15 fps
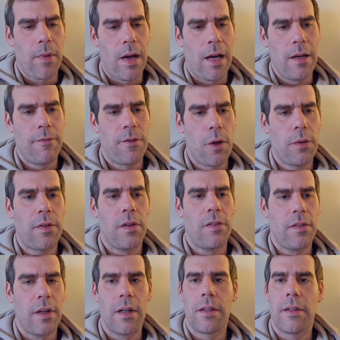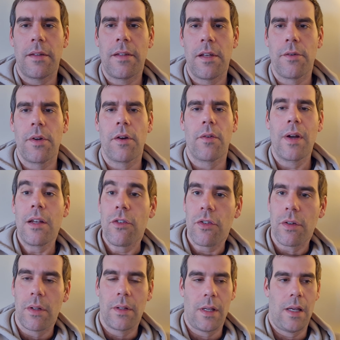I've noticed a
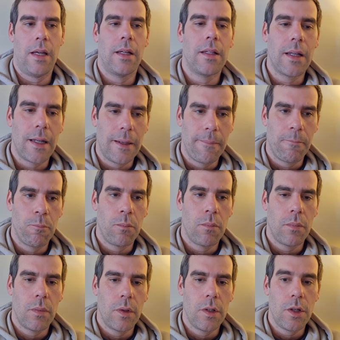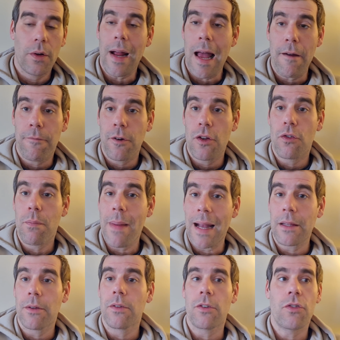deterioration in your average
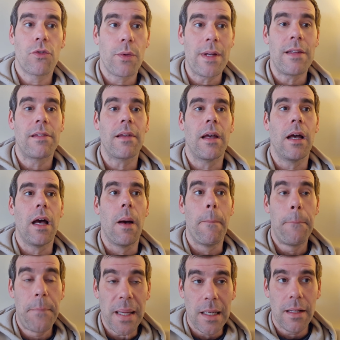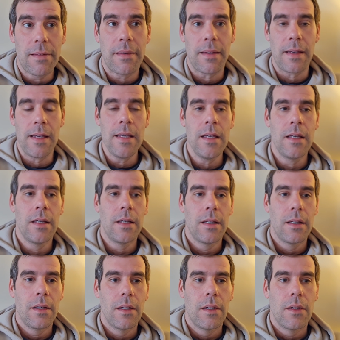man on the street's ability
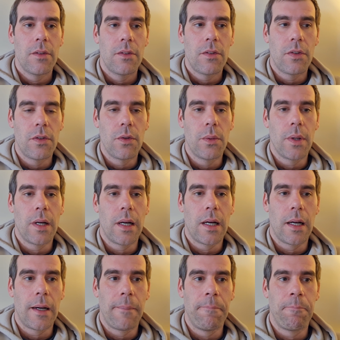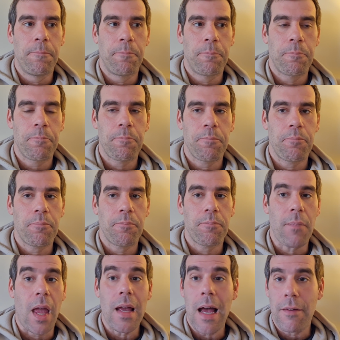to
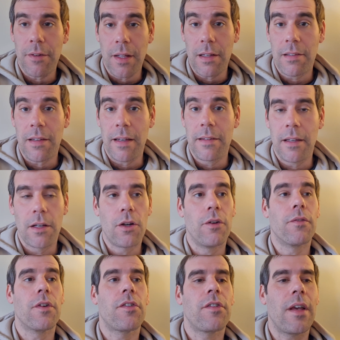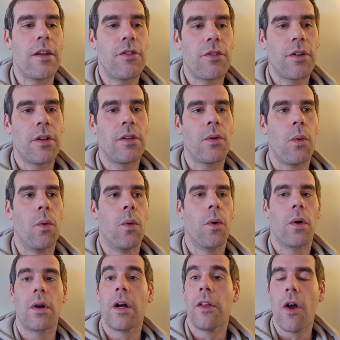have an exciting conversation
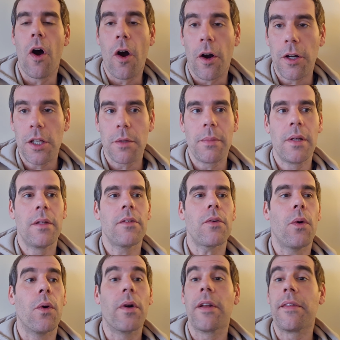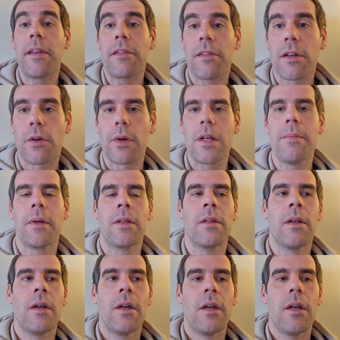or an argument or a disagreement
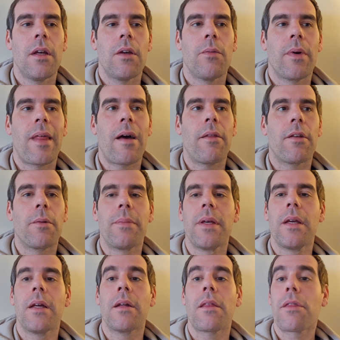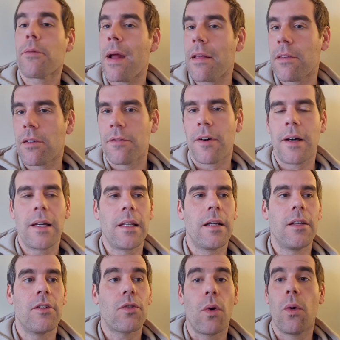without there being threats of
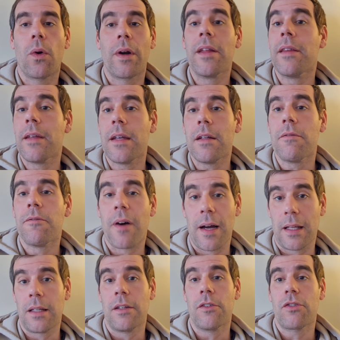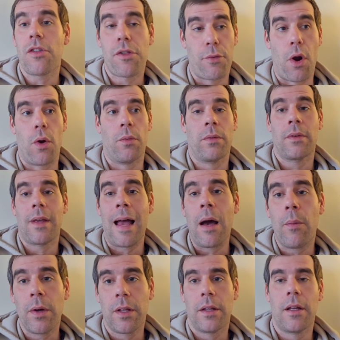violence or indeed violence thrown
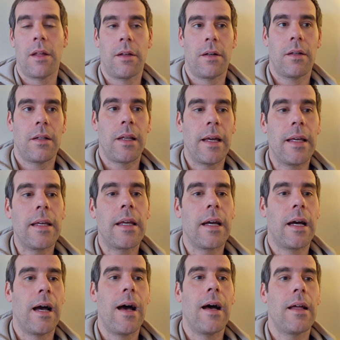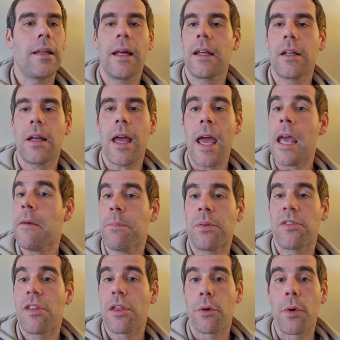at one another, like
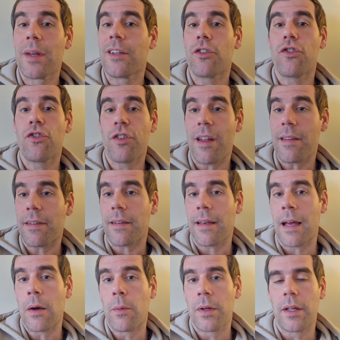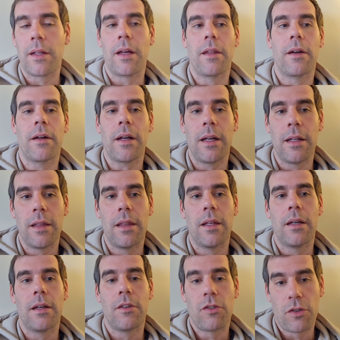apes throwing shit at one another in
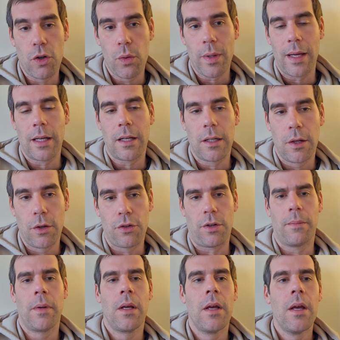the zoo enclosure.